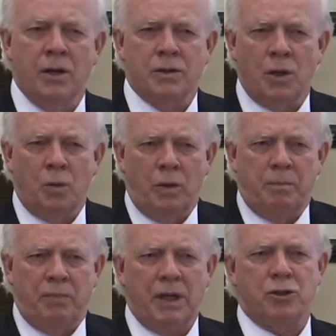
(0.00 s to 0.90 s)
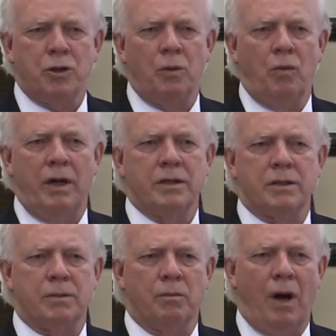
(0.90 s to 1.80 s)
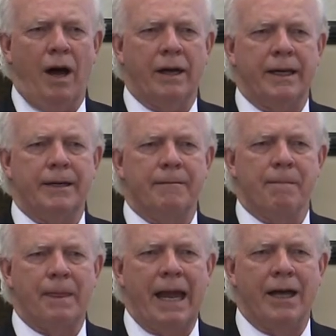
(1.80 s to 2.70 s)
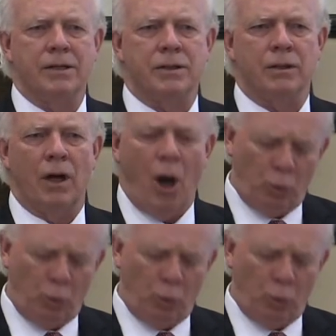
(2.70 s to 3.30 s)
So we picture one's body as a